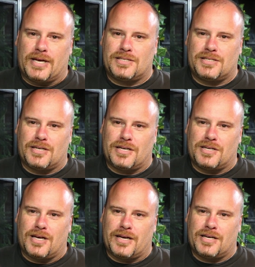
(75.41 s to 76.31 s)

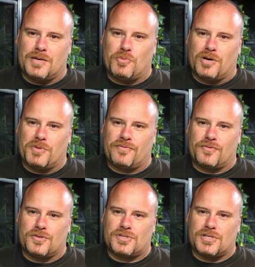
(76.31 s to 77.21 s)
1999, I bought my
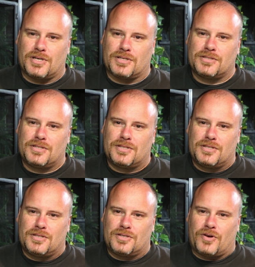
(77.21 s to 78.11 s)
first uh,
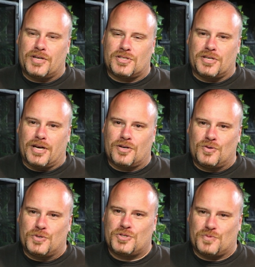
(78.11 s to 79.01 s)
crested gecko,
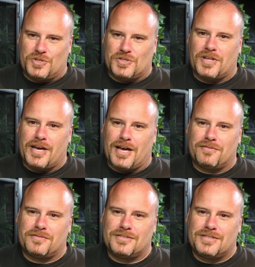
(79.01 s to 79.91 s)
which we still
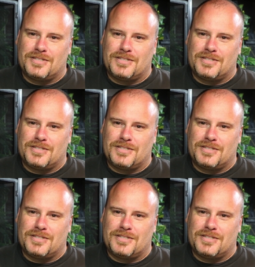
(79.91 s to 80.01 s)
have.